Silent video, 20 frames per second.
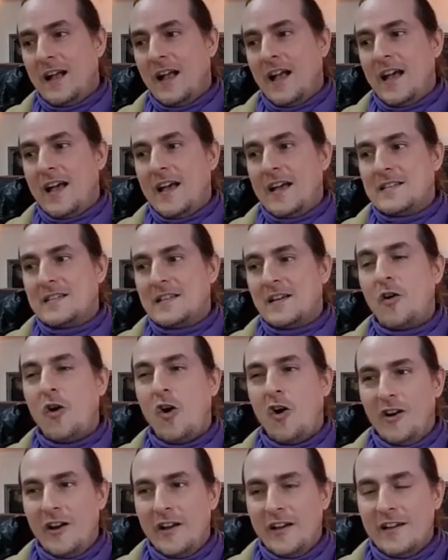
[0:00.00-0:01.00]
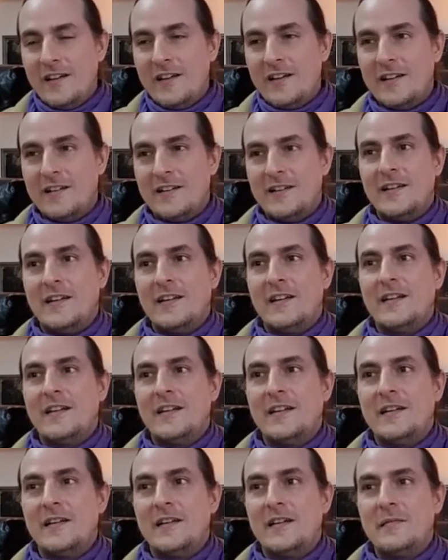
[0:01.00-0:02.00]
As a colleague,
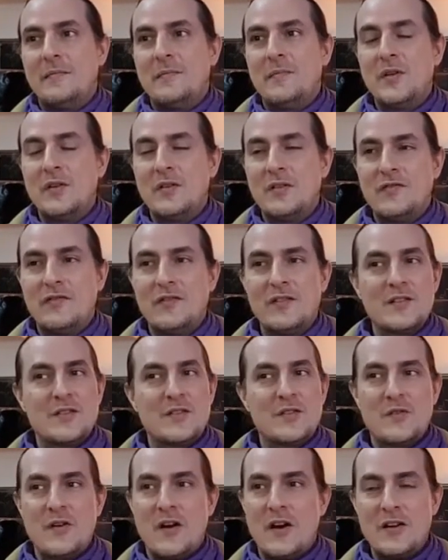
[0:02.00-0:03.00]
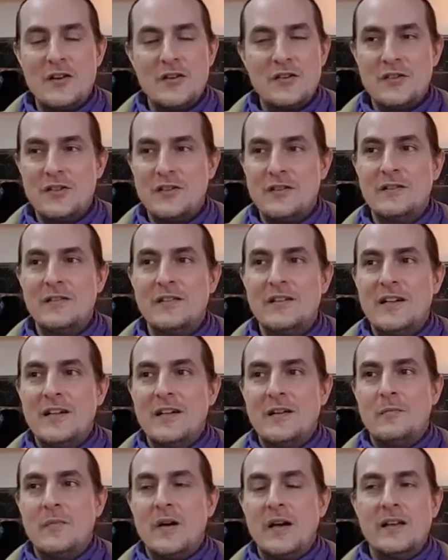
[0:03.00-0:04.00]
a beautiful astrologer
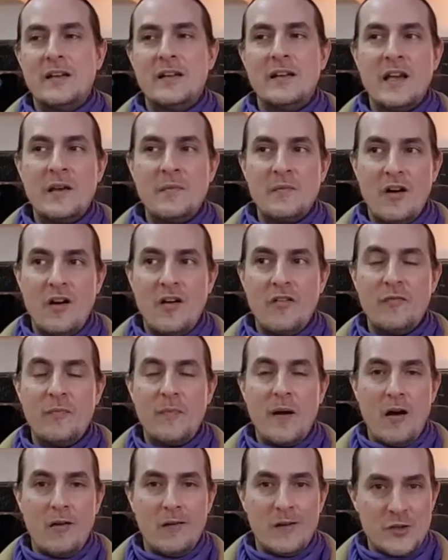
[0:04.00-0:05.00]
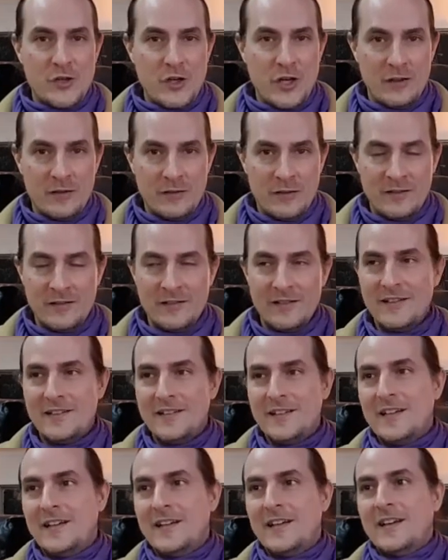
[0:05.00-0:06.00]
by the name of Paula Sheldon,
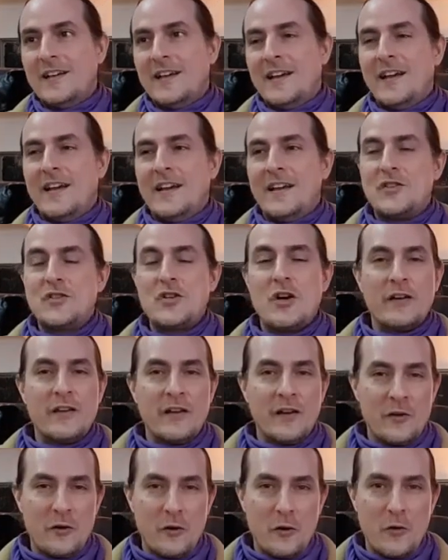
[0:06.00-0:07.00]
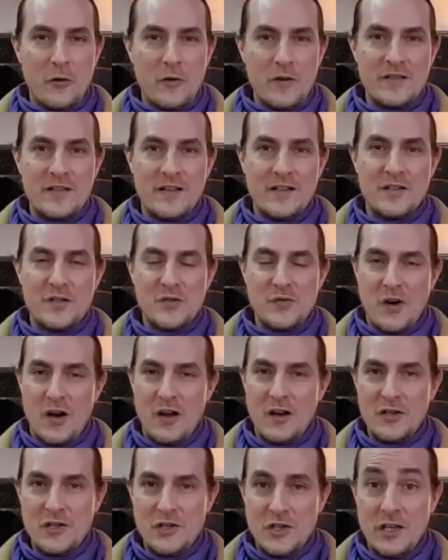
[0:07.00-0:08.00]
uh, Charting Your Course
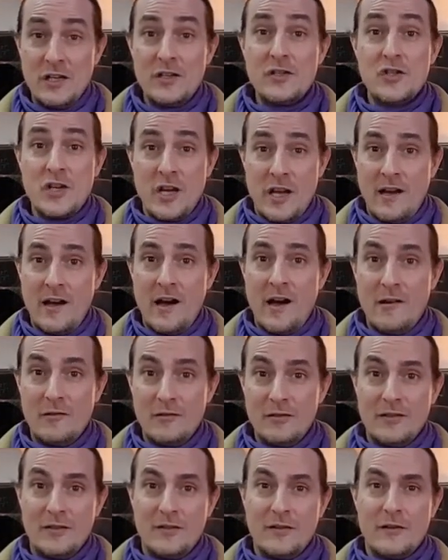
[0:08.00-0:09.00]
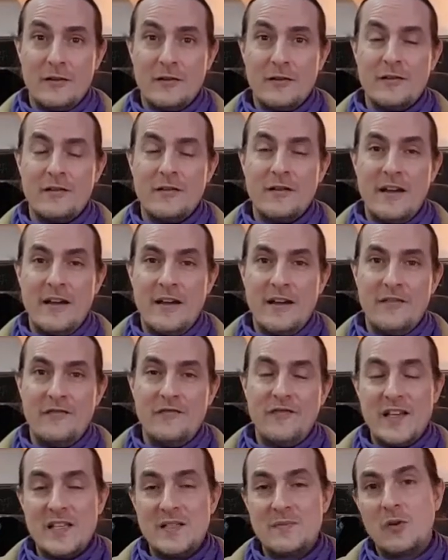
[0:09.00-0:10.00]
Astrology, check out her uh,
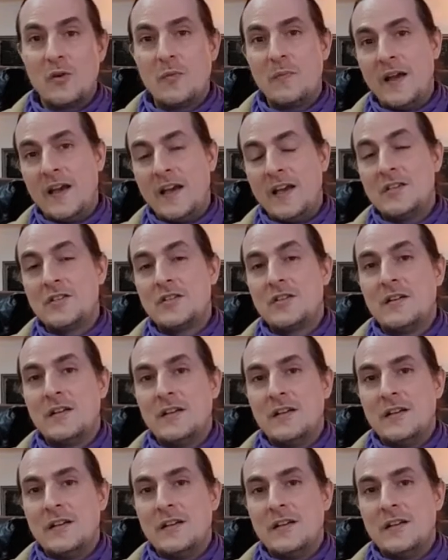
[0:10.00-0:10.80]
Facebook page,